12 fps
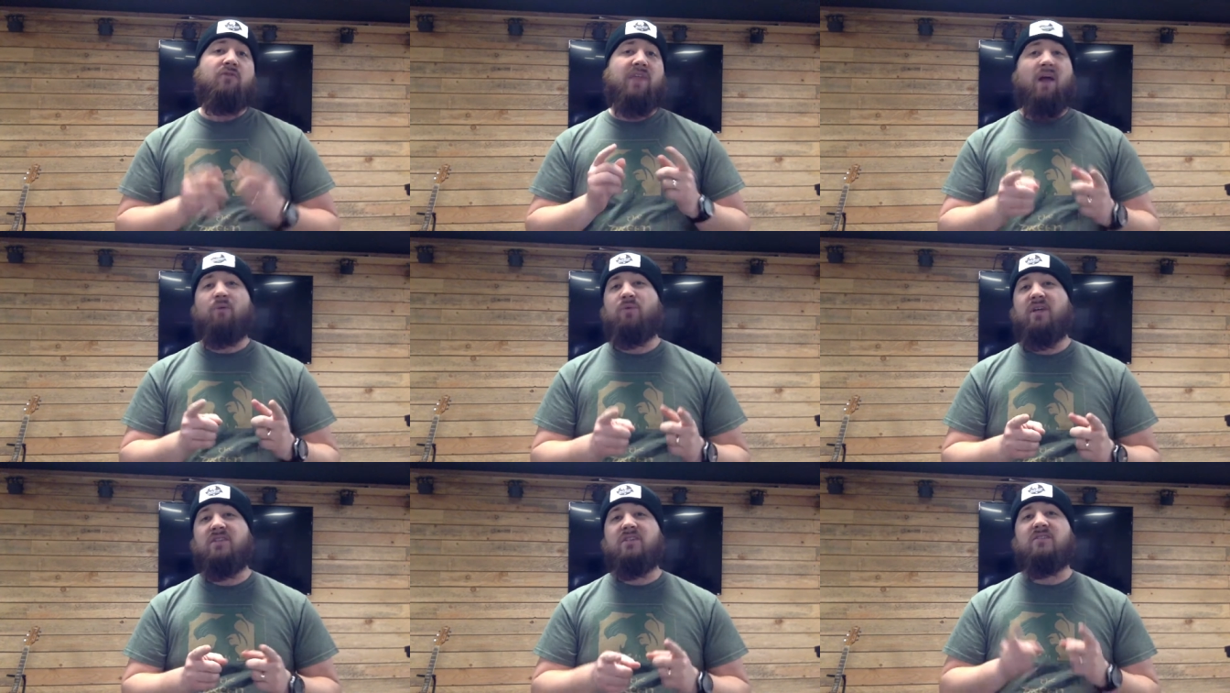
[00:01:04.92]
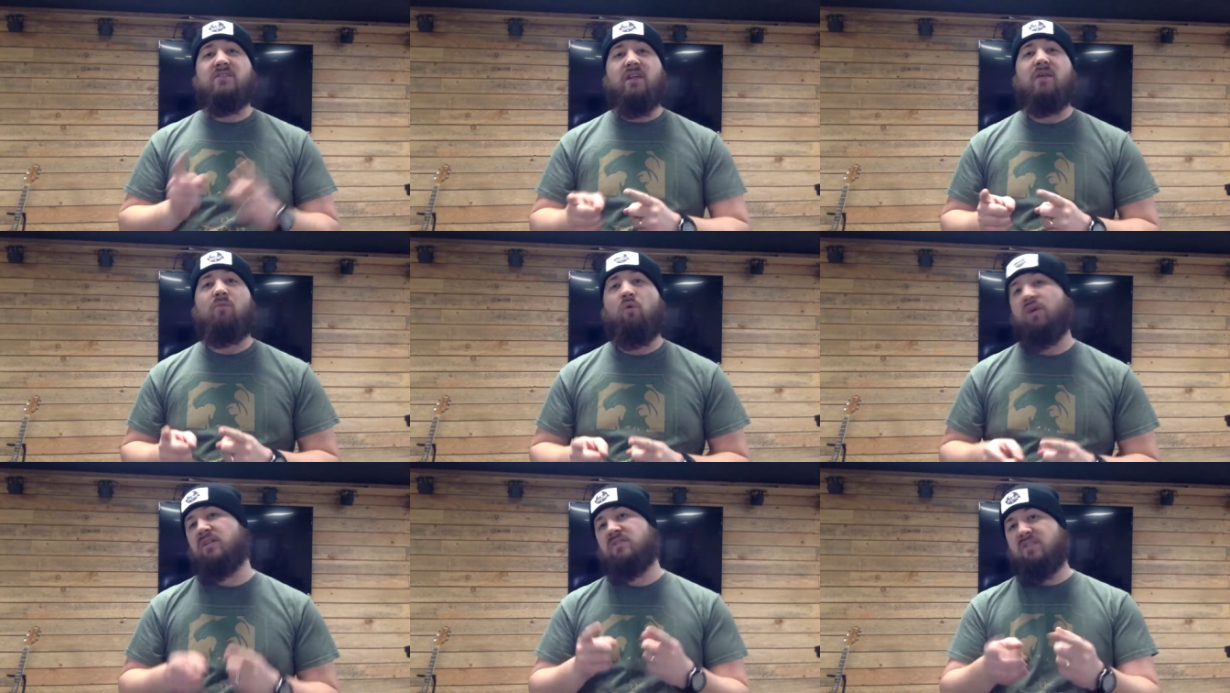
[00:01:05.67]
For that reason, Sunday
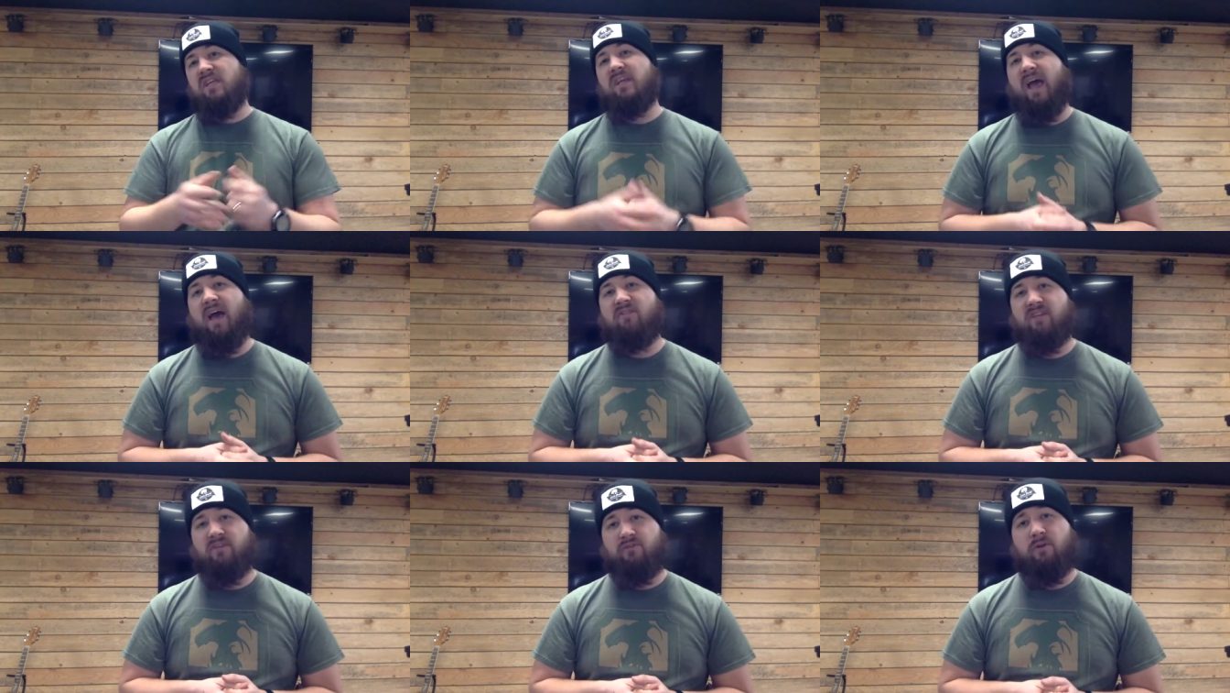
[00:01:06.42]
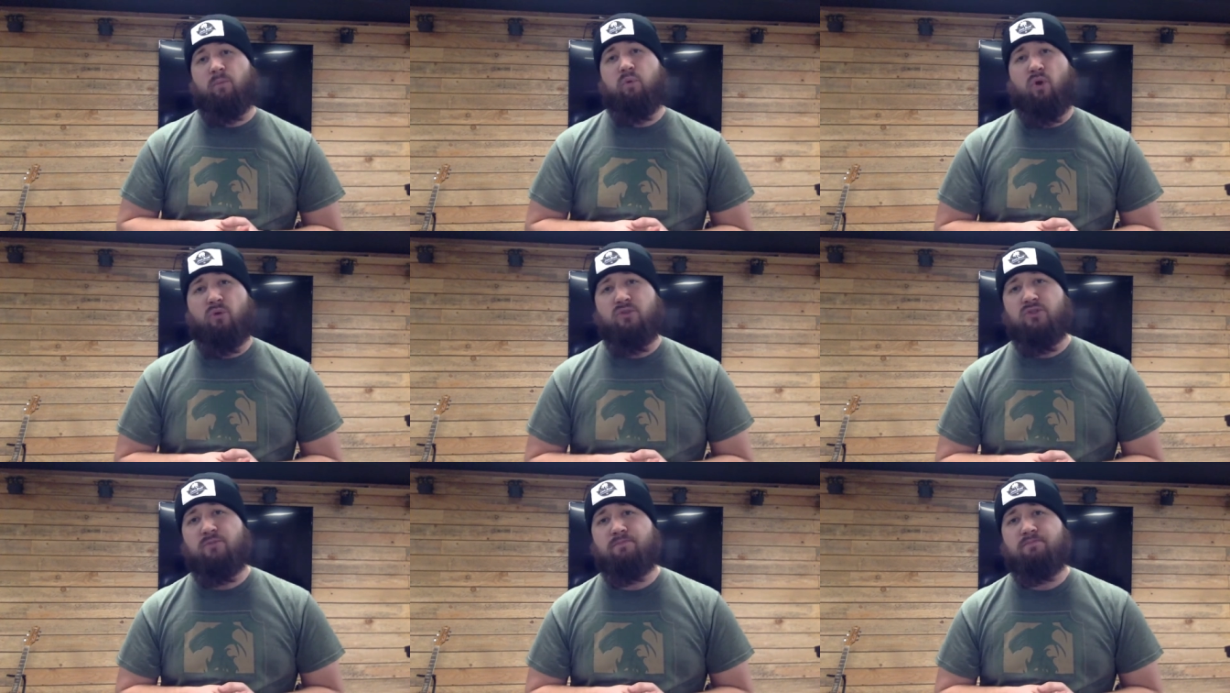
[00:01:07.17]
mornings need to have a different
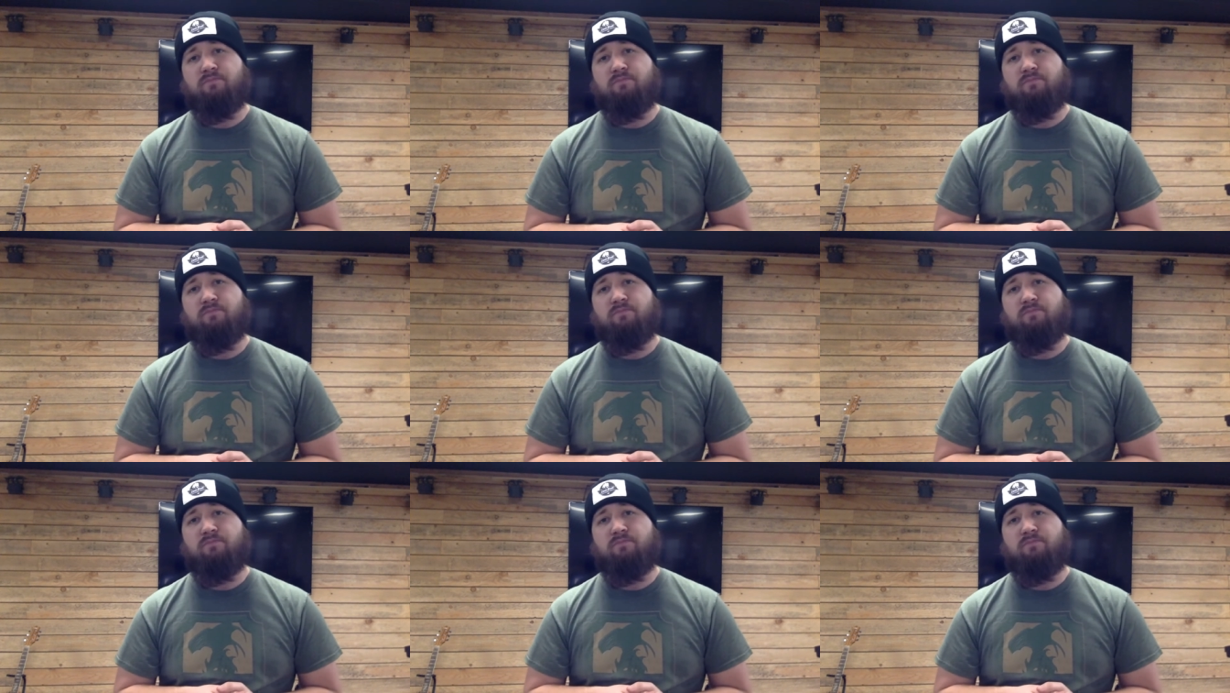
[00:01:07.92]
approach.